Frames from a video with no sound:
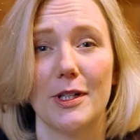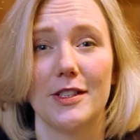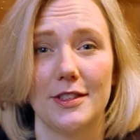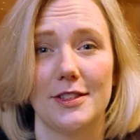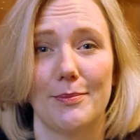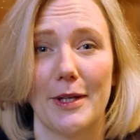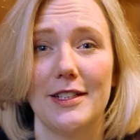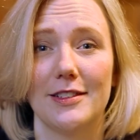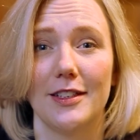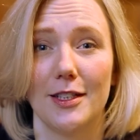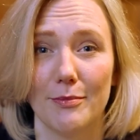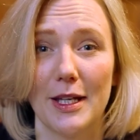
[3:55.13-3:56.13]

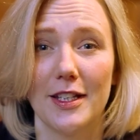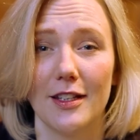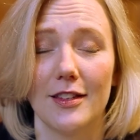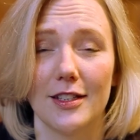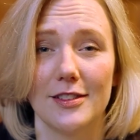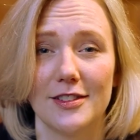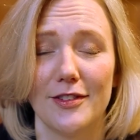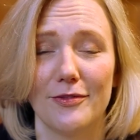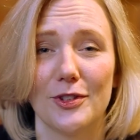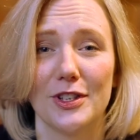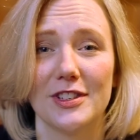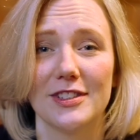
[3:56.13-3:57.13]
participating in making things
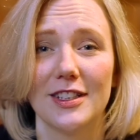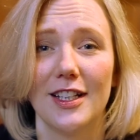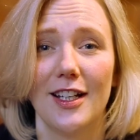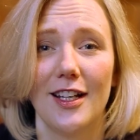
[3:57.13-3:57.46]
different.